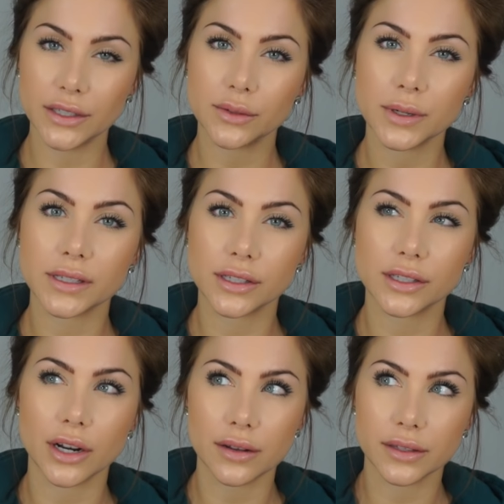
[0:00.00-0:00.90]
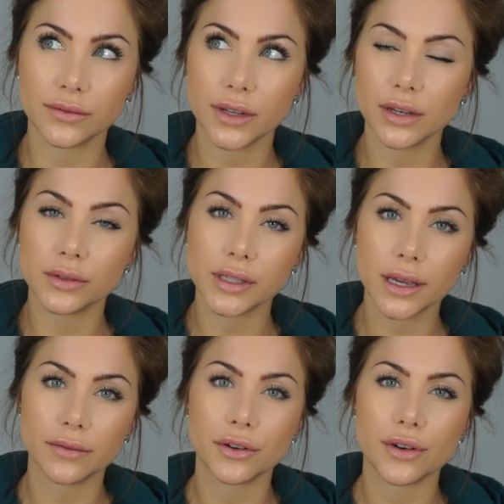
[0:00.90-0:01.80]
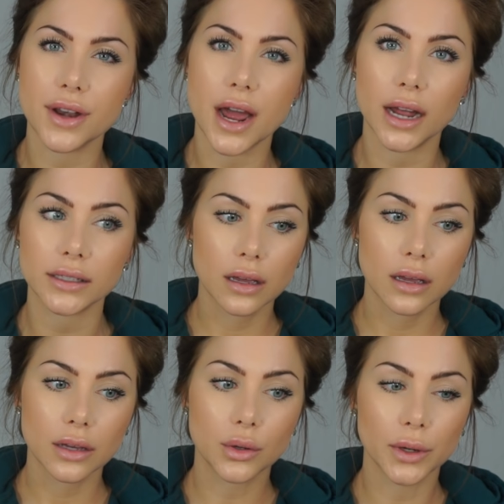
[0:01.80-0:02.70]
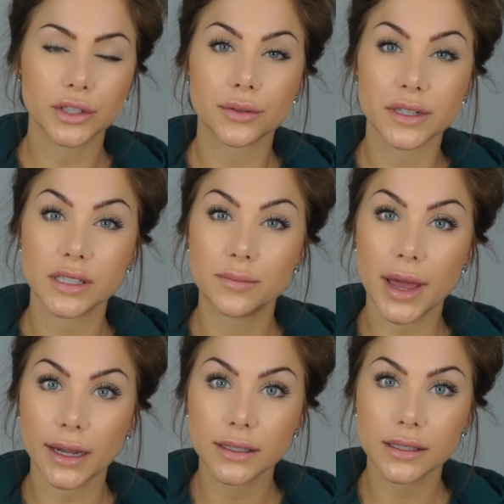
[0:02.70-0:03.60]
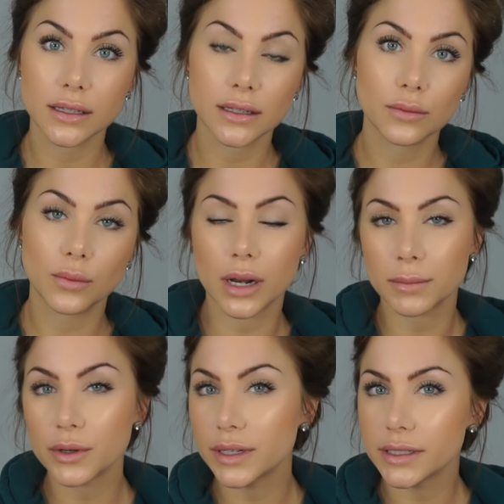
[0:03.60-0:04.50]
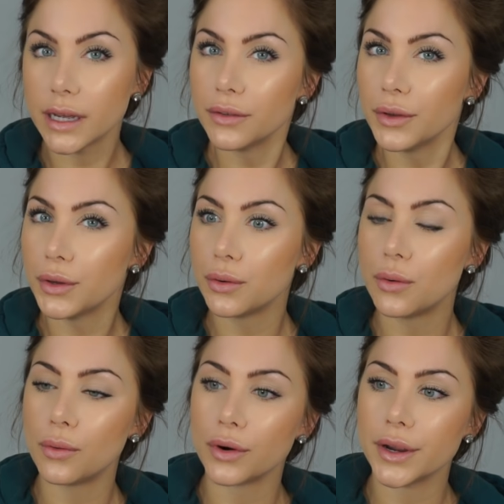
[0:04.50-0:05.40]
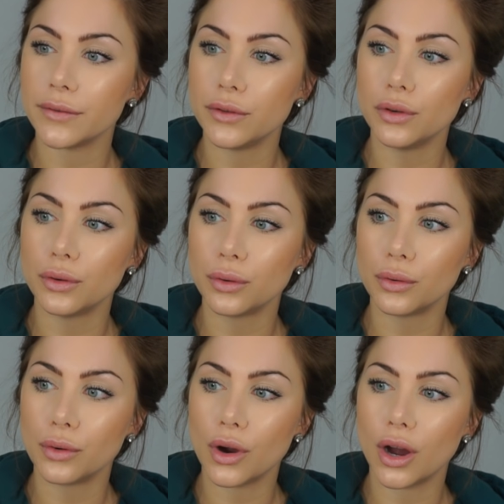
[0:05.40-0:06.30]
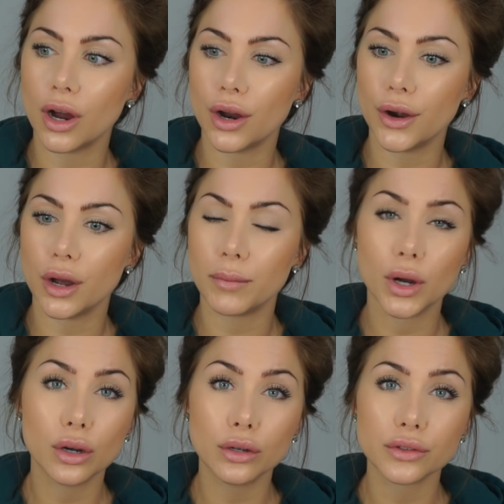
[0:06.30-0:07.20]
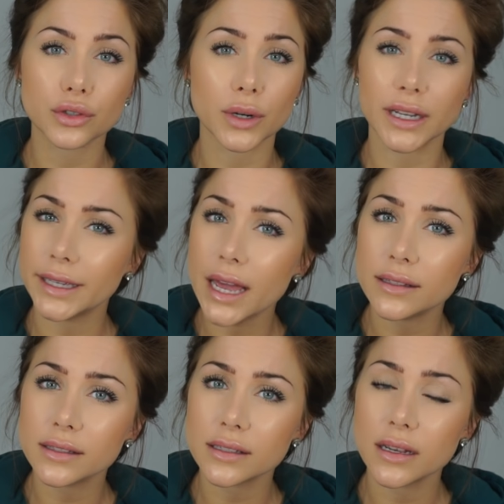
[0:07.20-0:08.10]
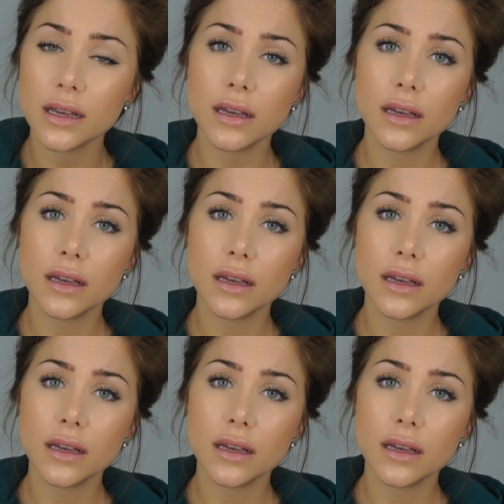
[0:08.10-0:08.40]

just want to start this video saying if you're not going to respect what I'm going to tell you or if you are opposed or against